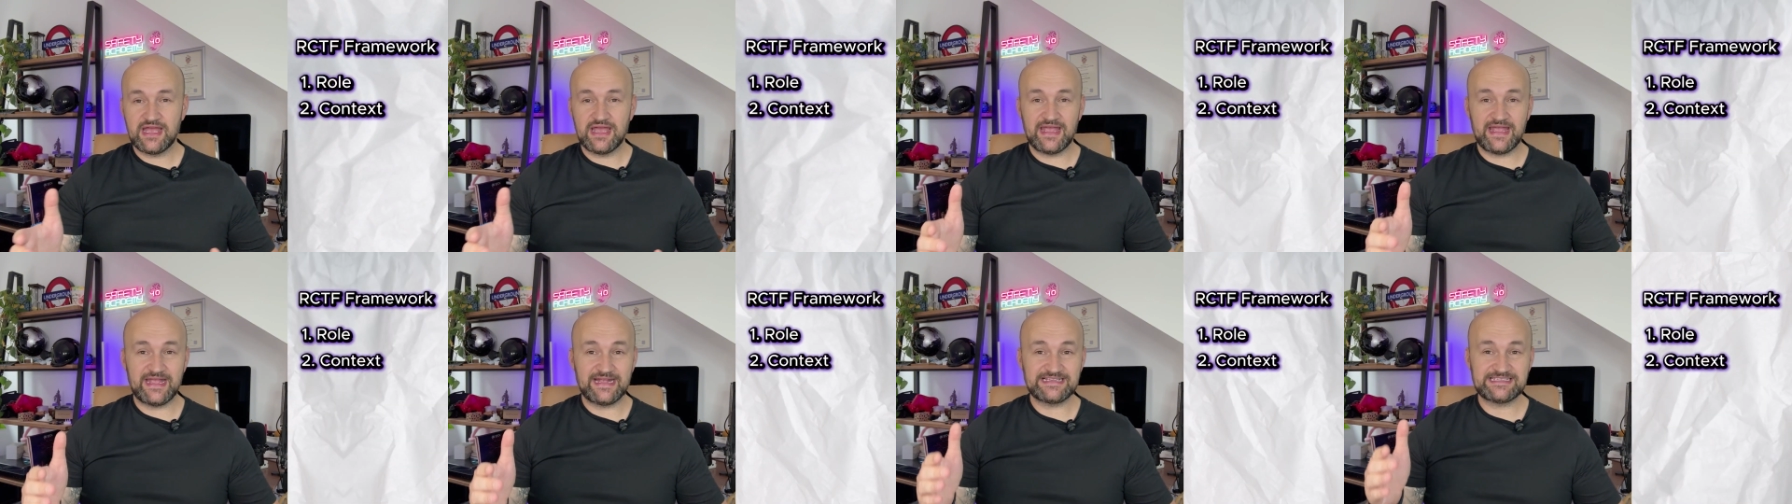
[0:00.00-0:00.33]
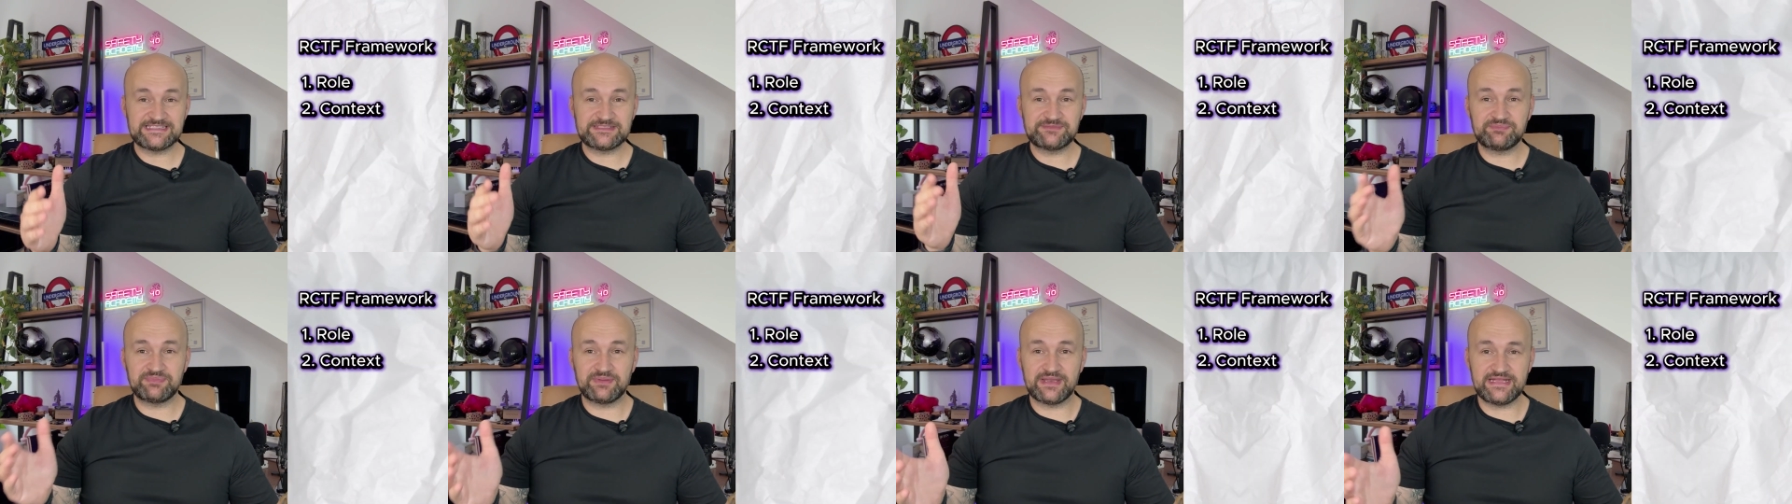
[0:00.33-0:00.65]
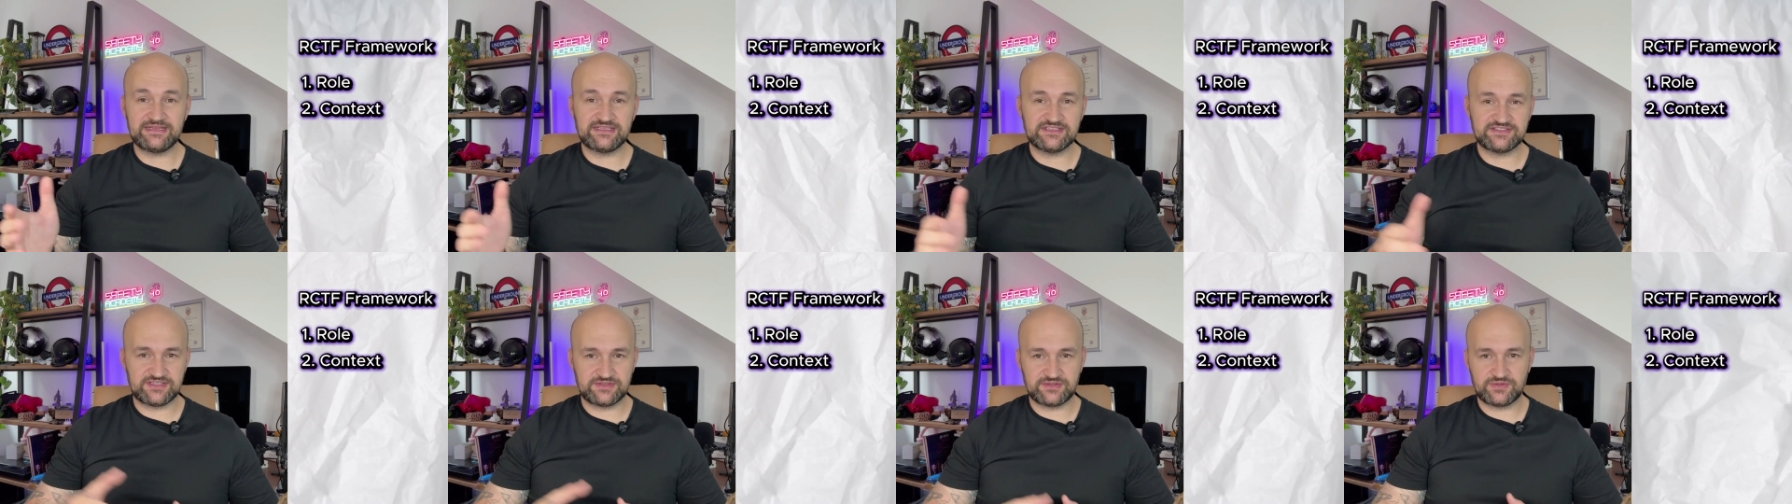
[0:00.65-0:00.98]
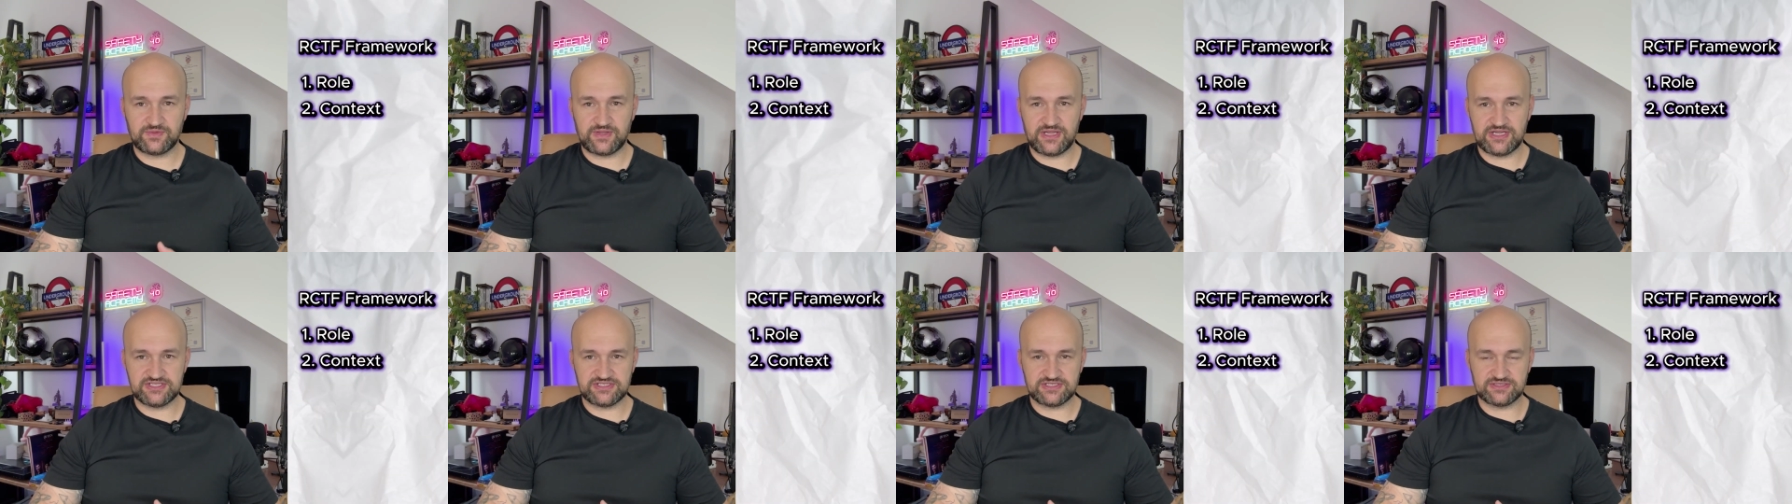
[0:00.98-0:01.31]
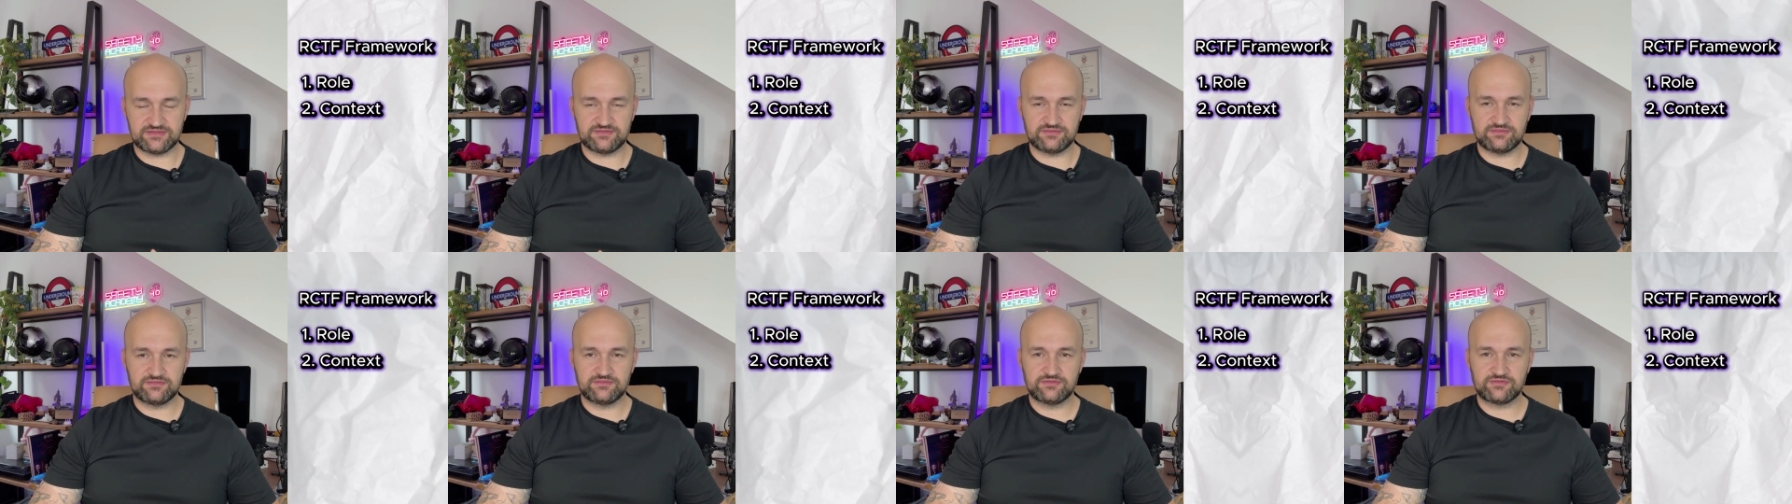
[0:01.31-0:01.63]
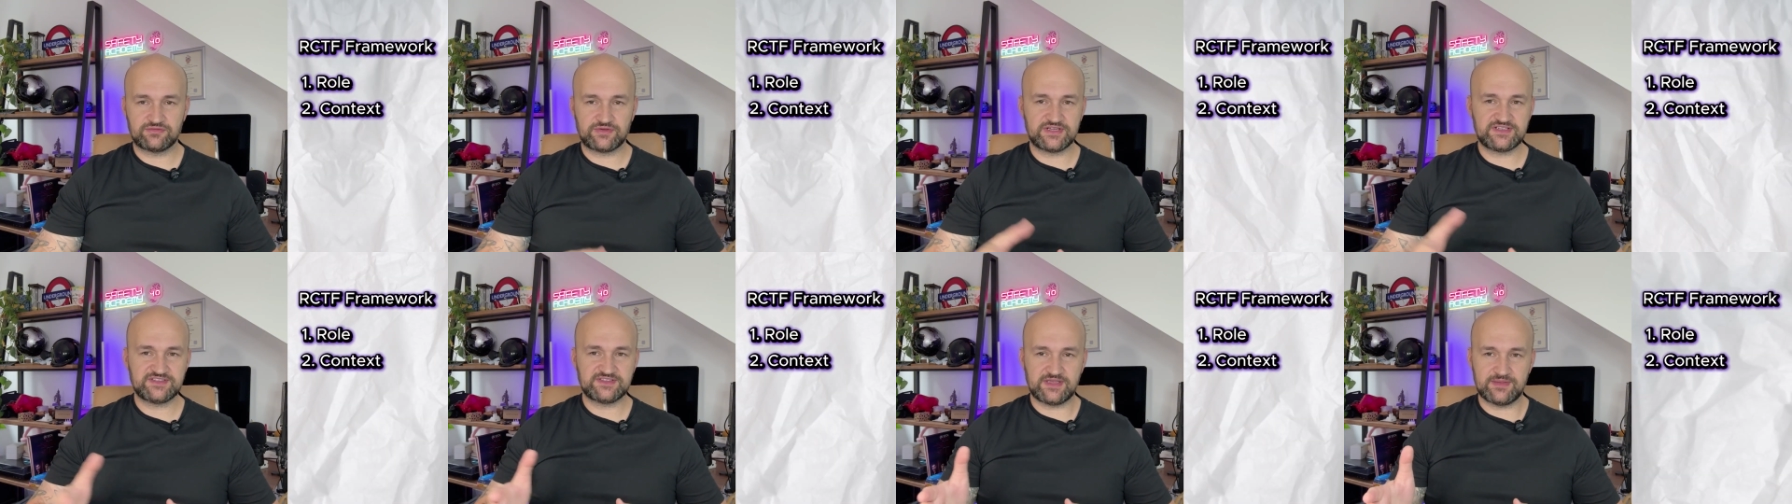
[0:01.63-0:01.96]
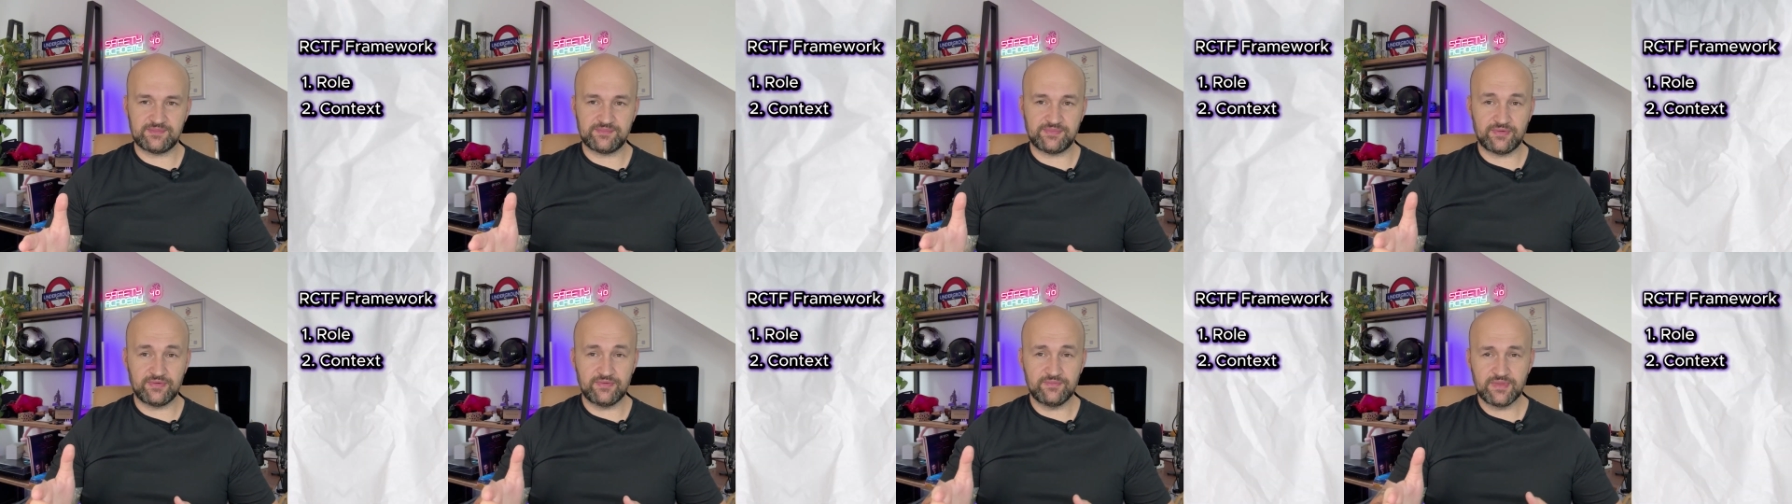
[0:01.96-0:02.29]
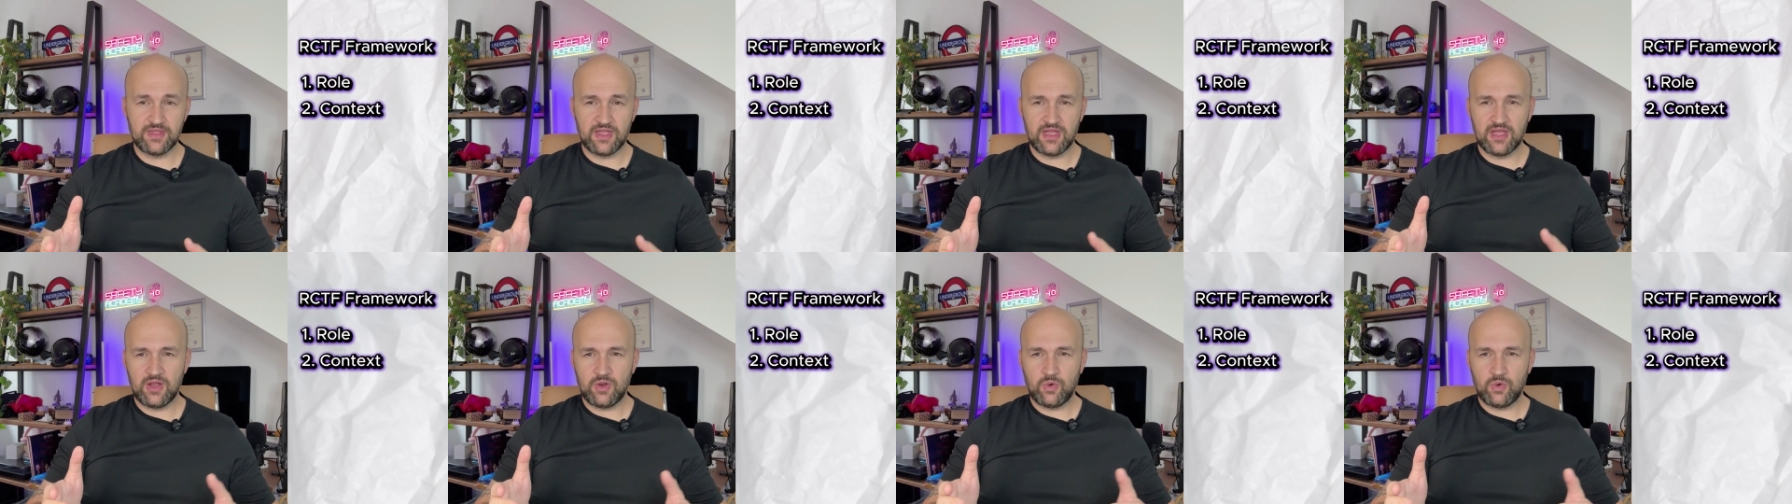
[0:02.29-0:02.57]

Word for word: explain the situation. For example,